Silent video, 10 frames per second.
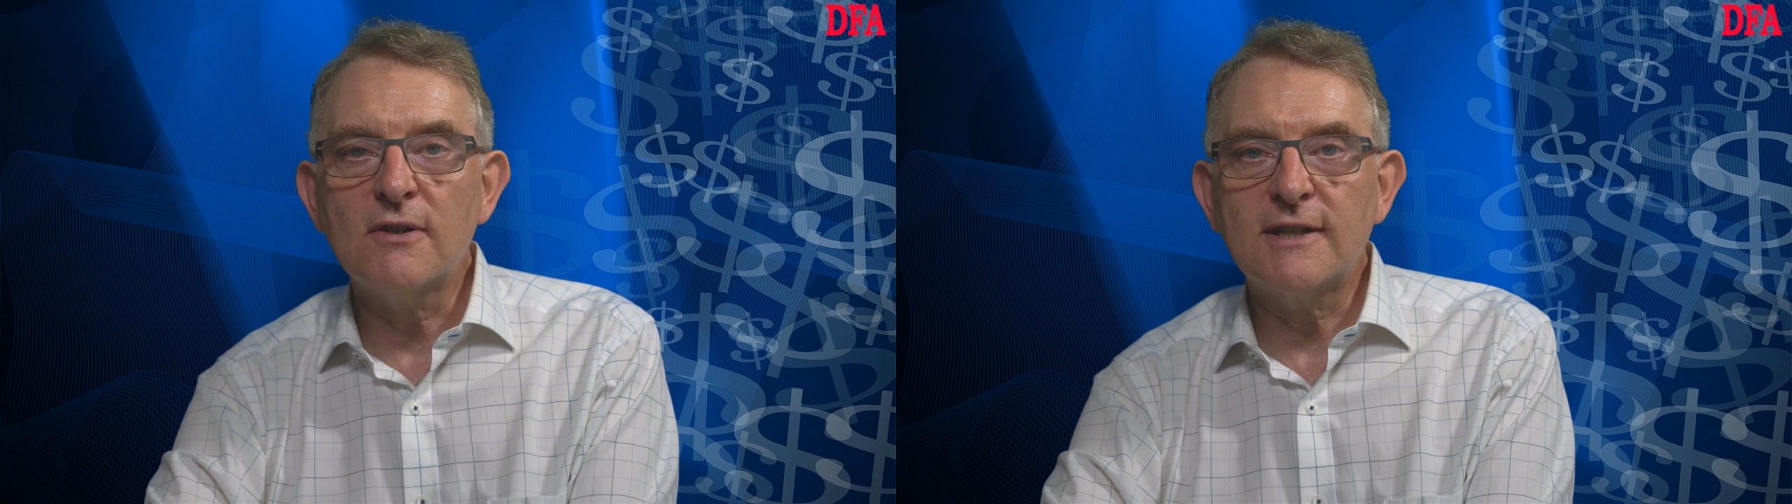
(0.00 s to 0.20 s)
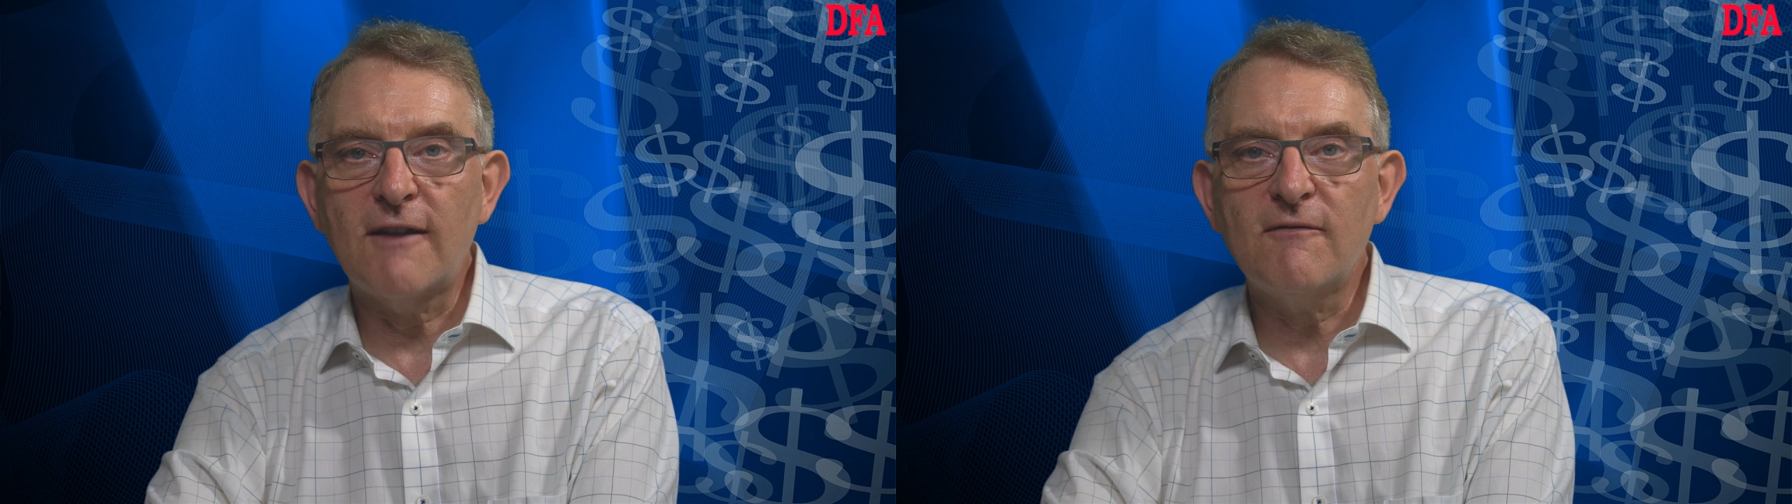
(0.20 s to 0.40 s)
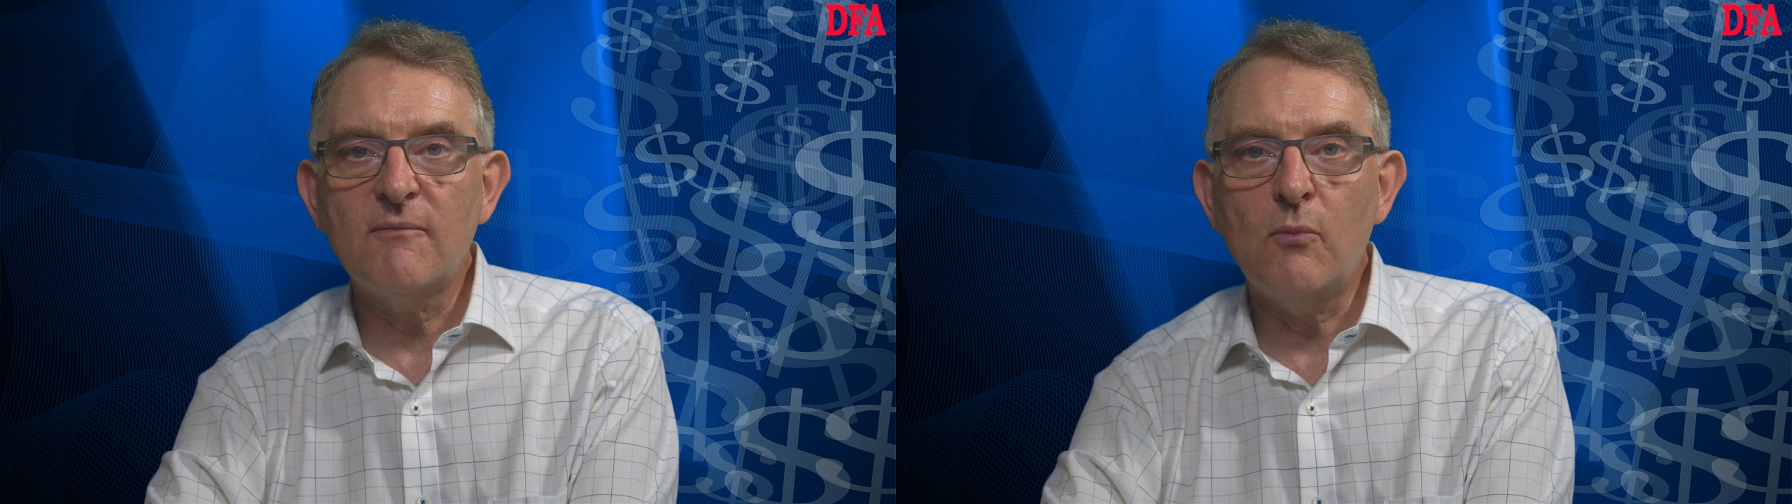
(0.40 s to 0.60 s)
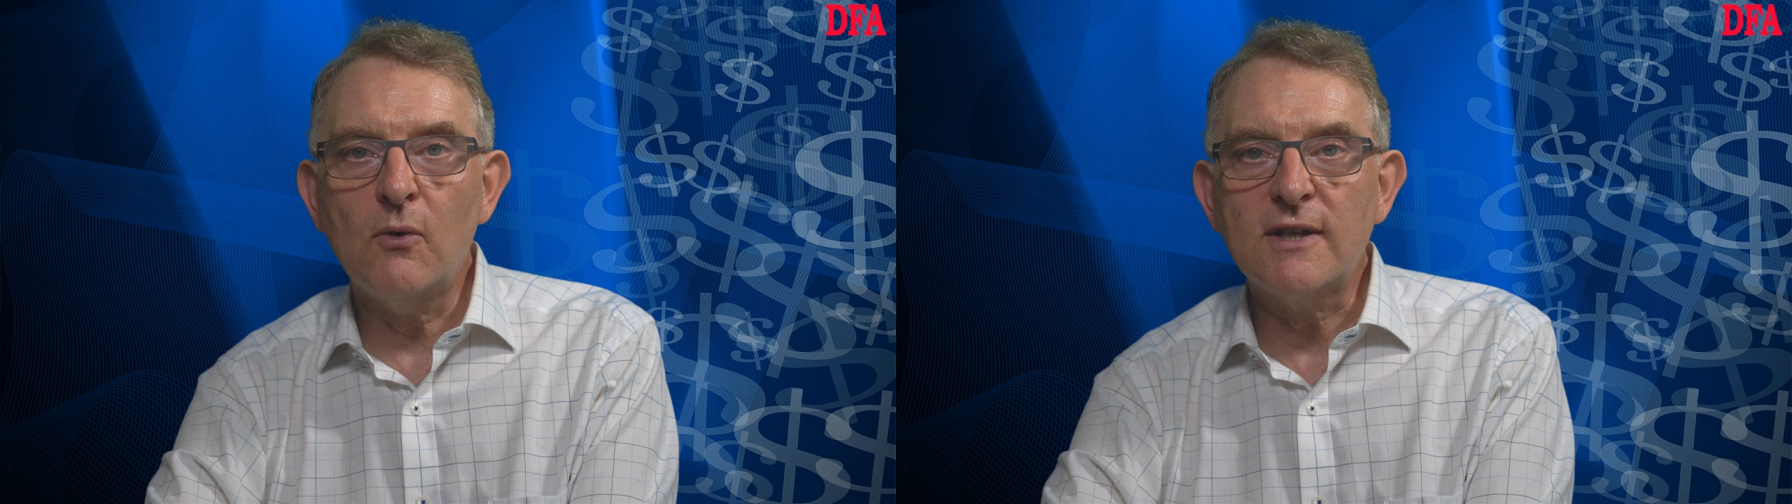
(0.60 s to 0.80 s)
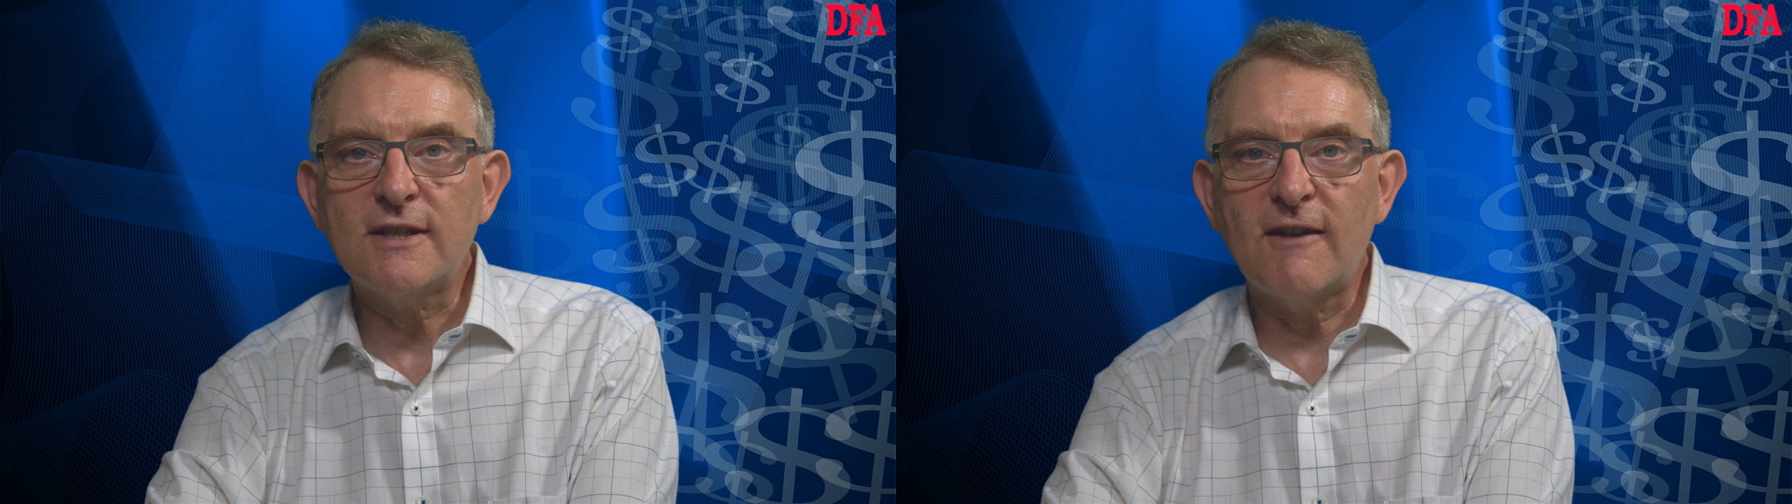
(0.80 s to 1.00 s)

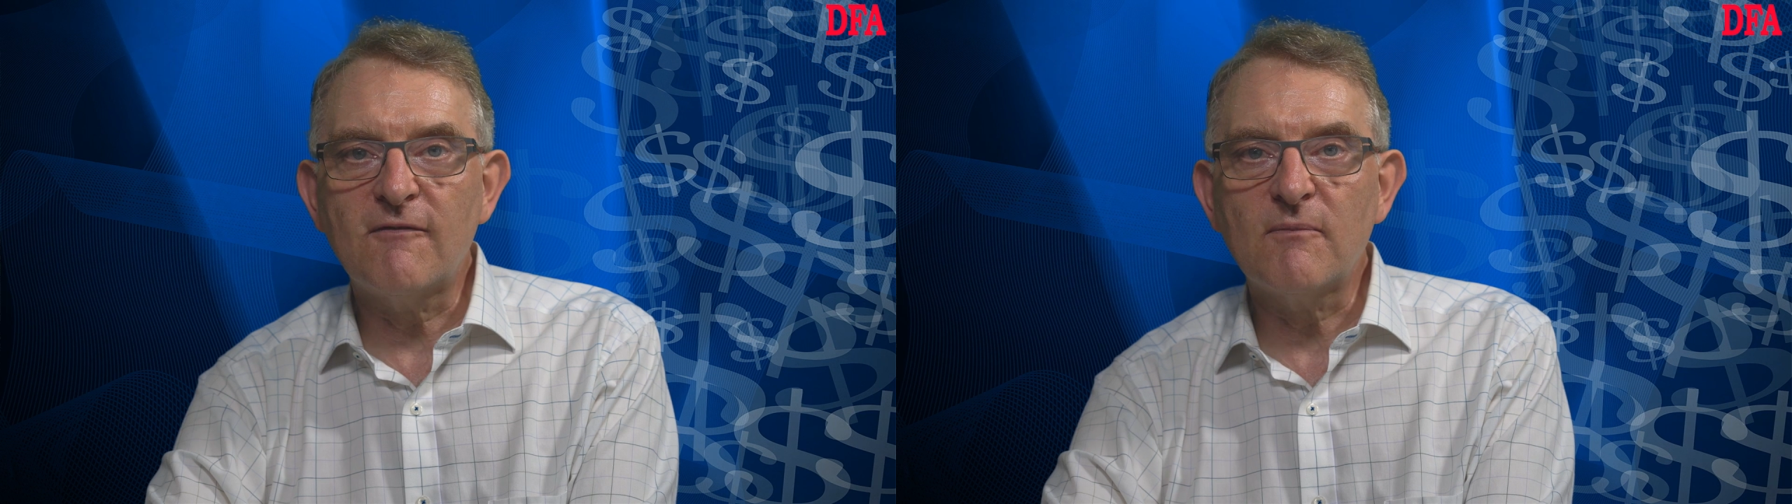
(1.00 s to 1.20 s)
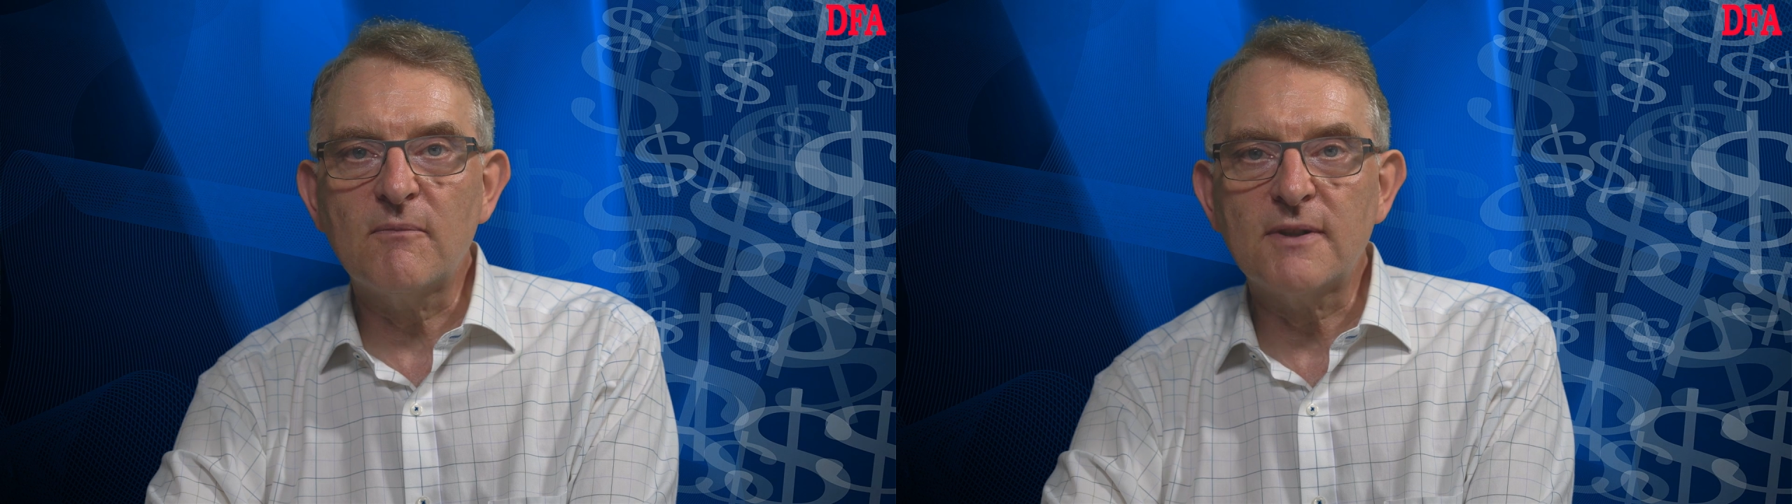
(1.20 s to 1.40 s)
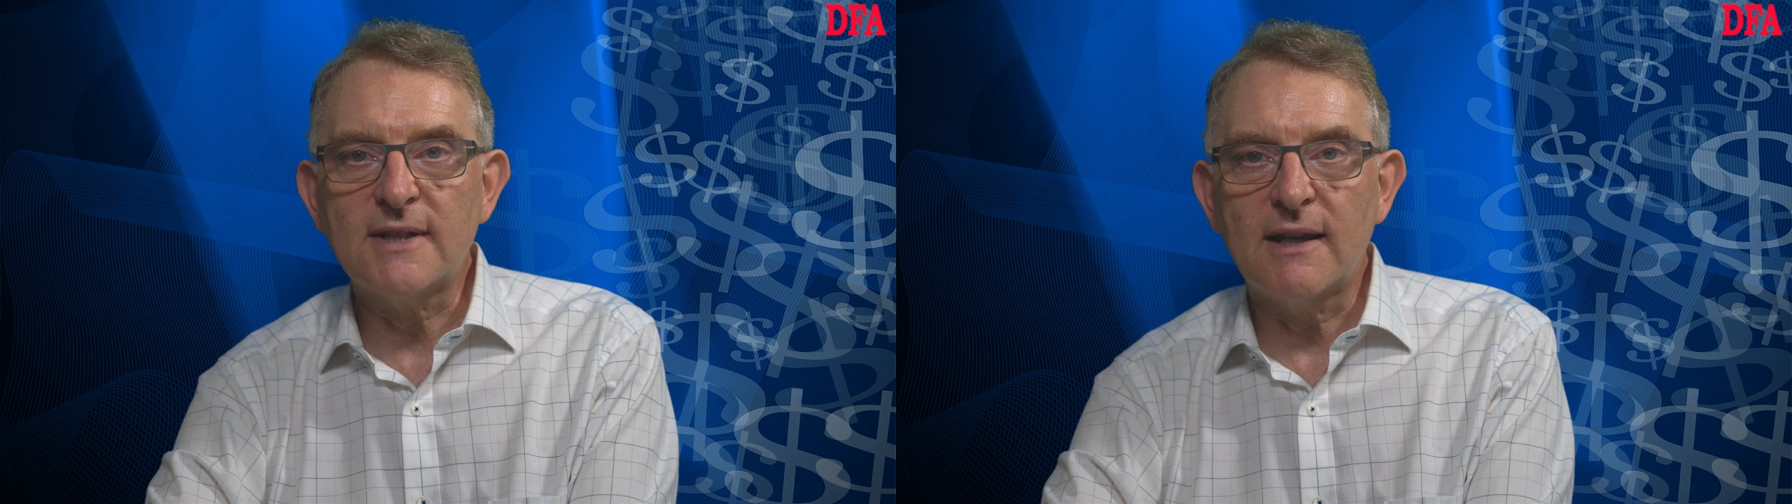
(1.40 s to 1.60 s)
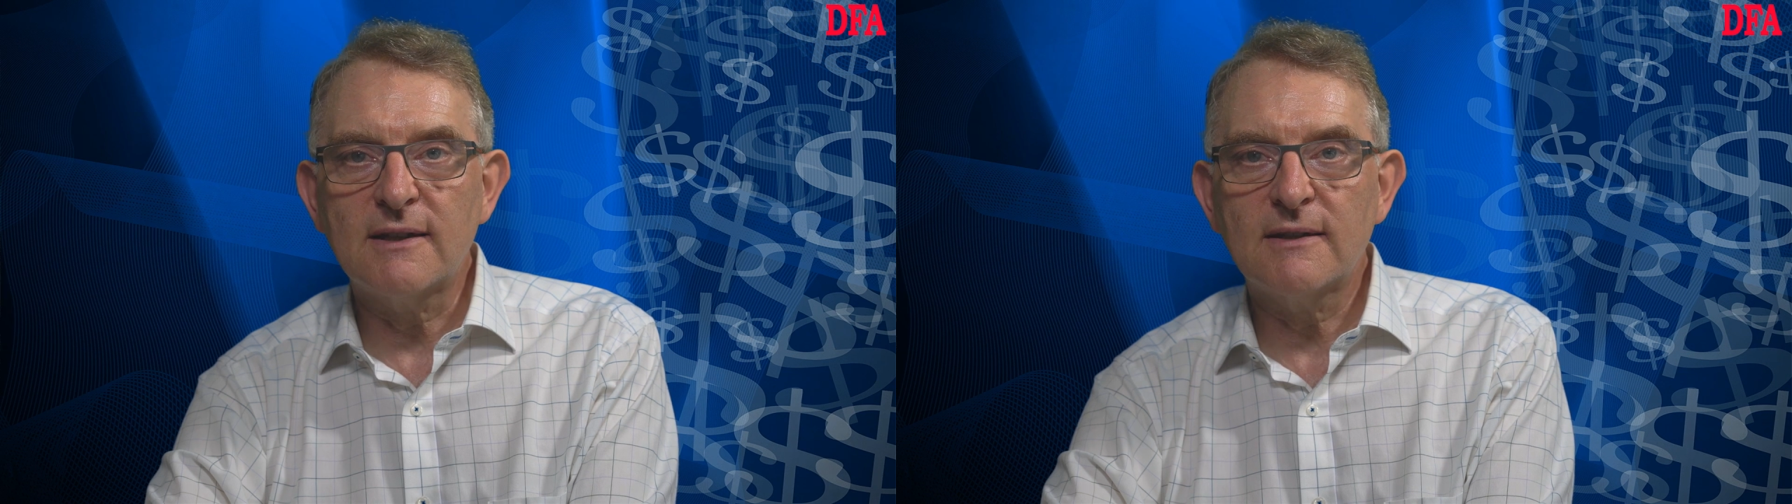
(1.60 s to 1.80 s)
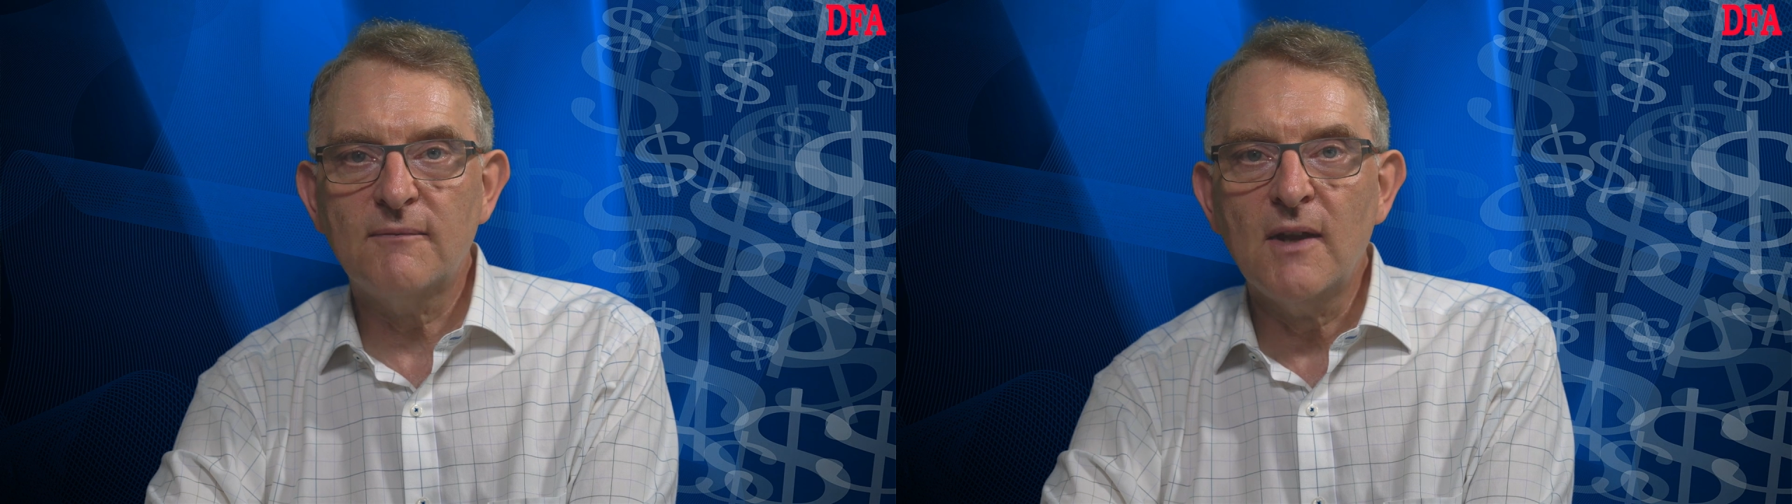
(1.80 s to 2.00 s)
7.7%.